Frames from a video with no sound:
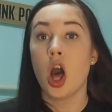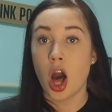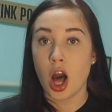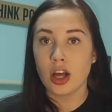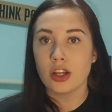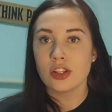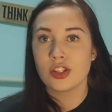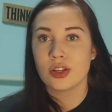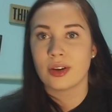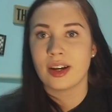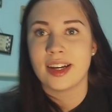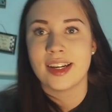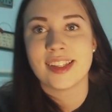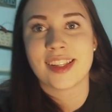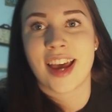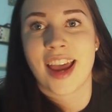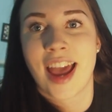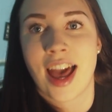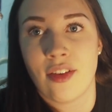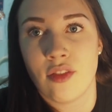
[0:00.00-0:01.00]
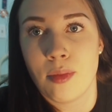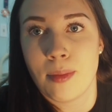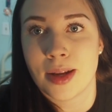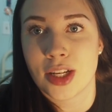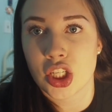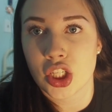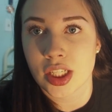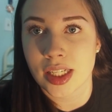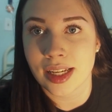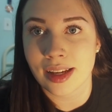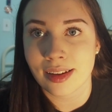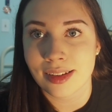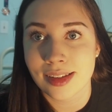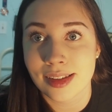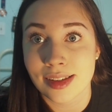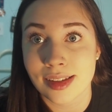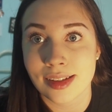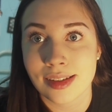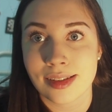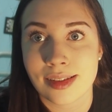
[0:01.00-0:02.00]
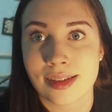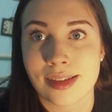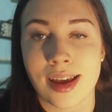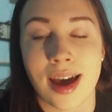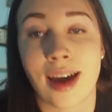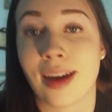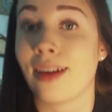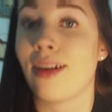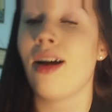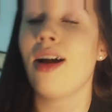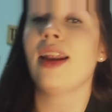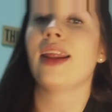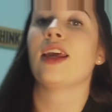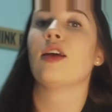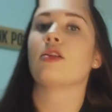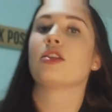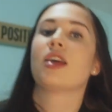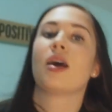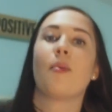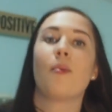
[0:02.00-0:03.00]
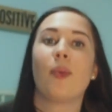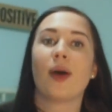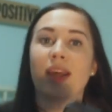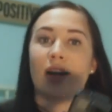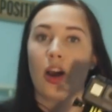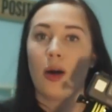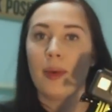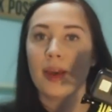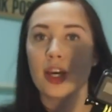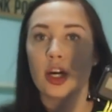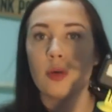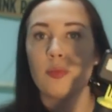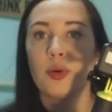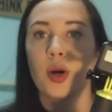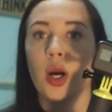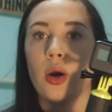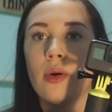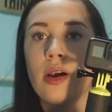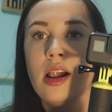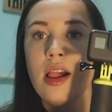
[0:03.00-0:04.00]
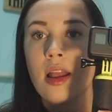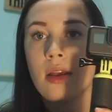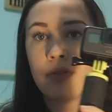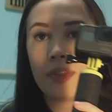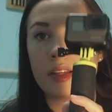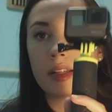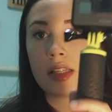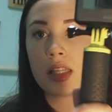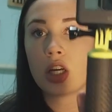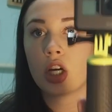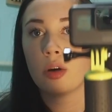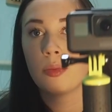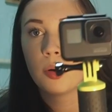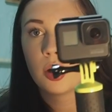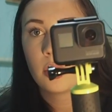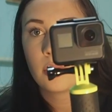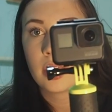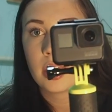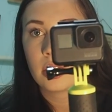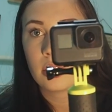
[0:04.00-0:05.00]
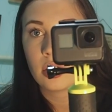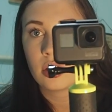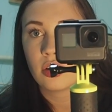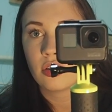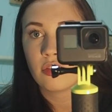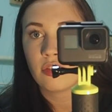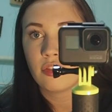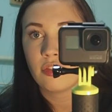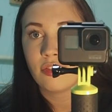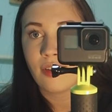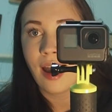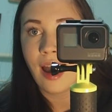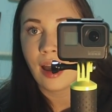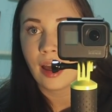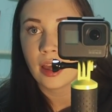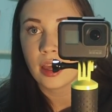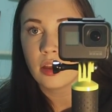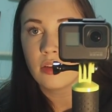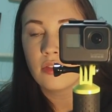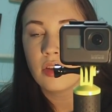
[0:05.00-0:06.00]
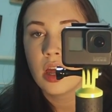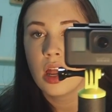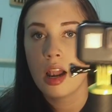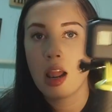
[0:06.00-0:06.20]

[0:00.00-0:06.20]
Also guys, I haven't mentioned it since I got it, but I got my GoPro. This is the GoPro Hero 5.